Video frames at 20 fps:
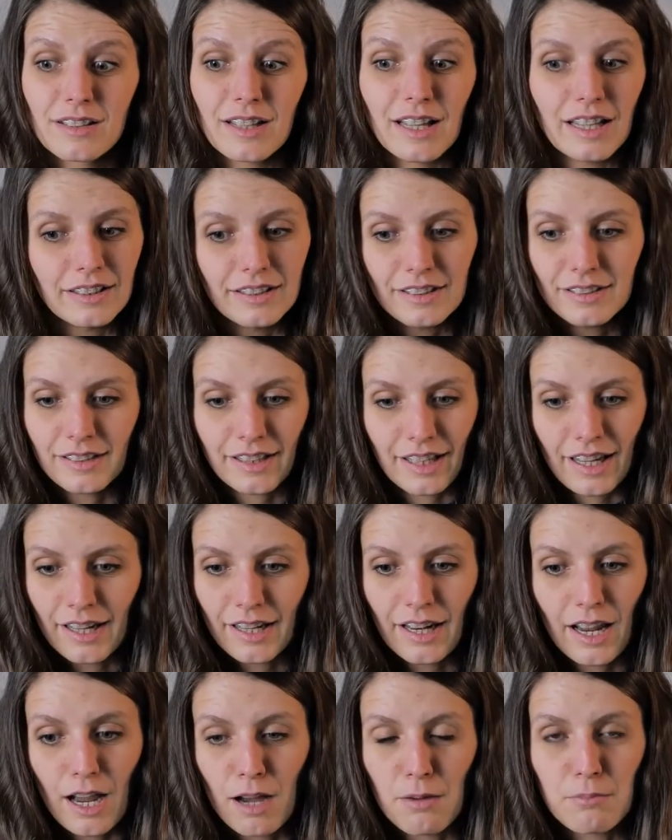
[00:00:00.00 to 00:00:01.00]
and it can
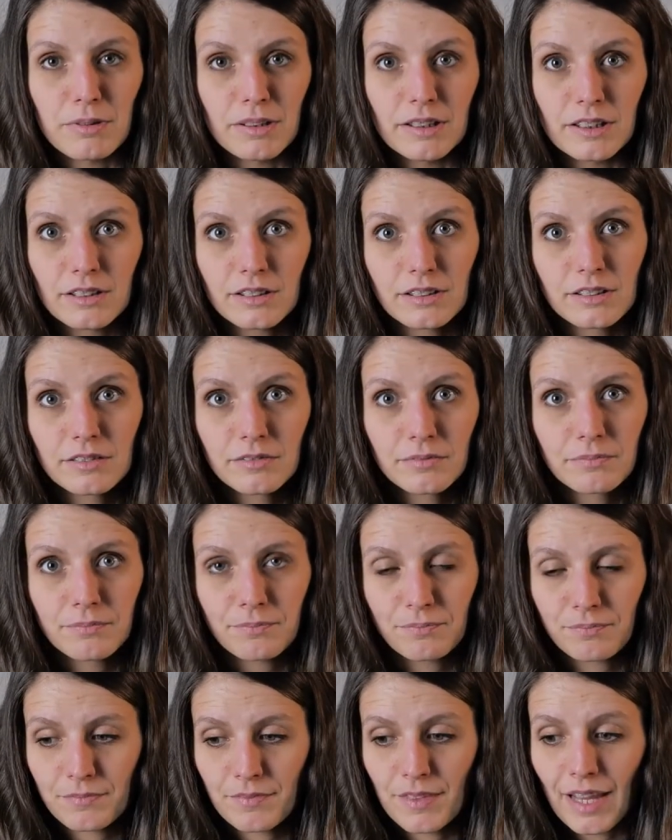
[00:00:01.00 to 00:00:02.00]
happen
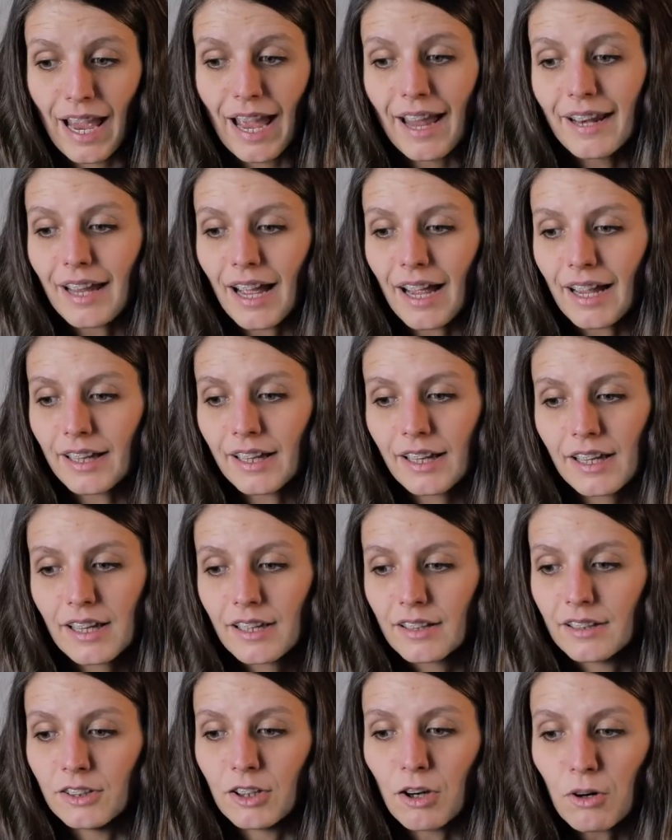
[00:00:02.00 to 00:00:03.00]
and i
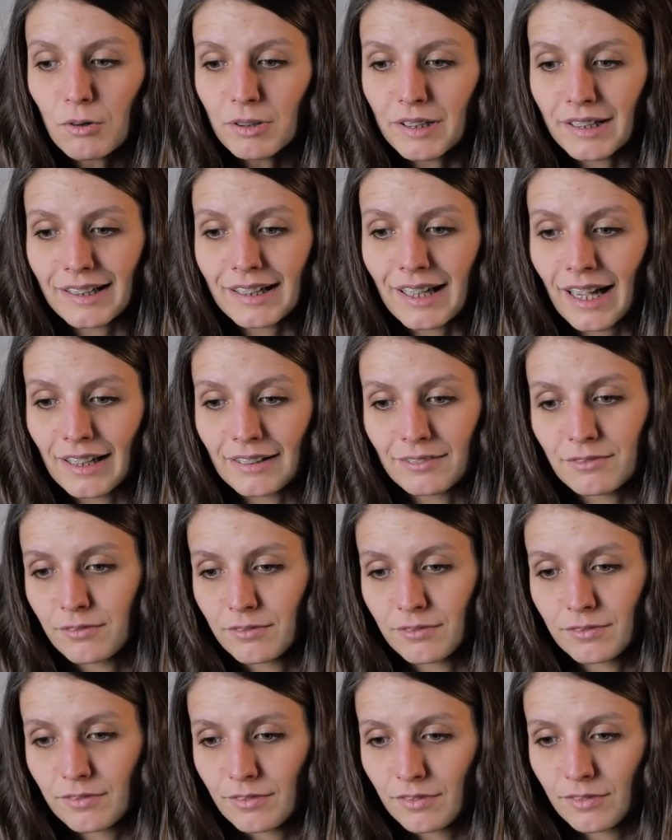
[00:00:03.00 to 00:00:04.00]
know that god
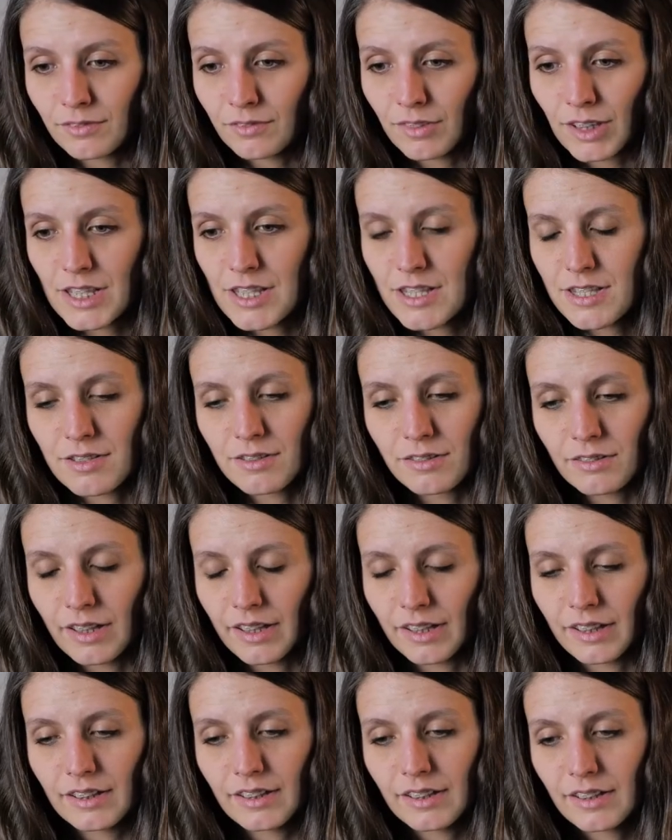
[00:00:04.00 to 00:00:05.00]
wants to
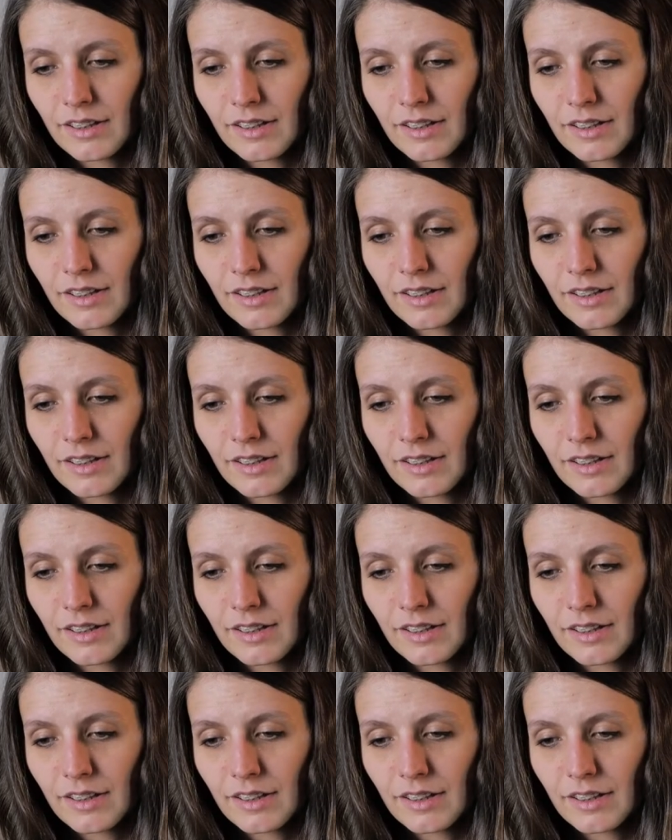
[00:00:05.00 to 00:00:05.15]
like